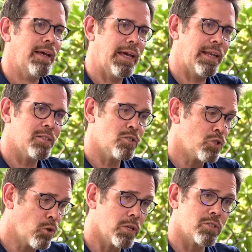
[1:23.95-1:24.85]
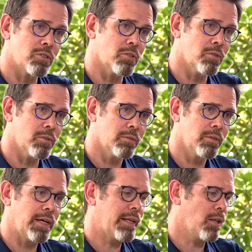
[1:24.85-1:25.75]
and enjoy school
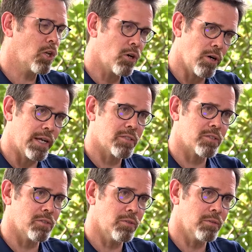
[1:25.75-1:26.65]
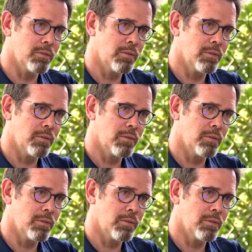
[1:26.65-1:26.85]
and learn at school